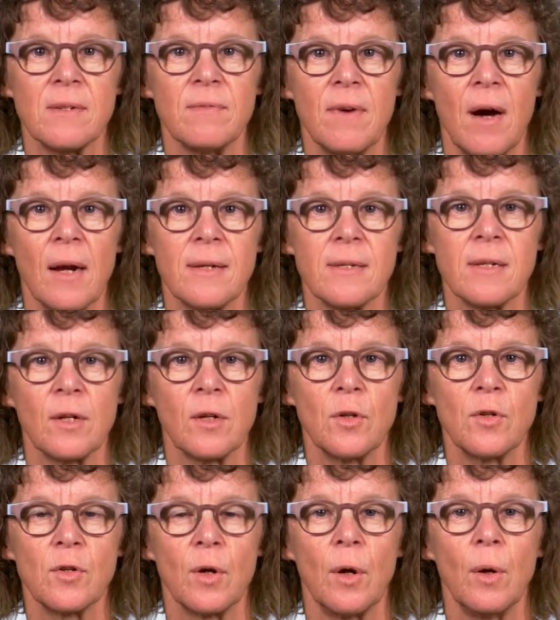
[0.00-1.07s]
of violence and
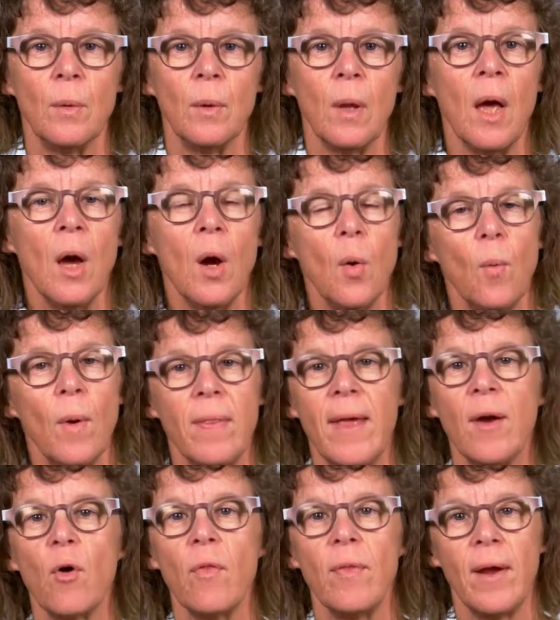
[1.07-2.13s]
control when
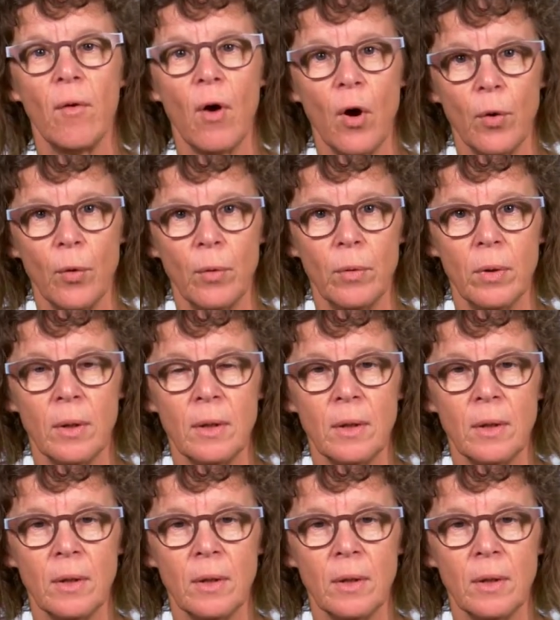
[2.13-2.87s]
they're on their own.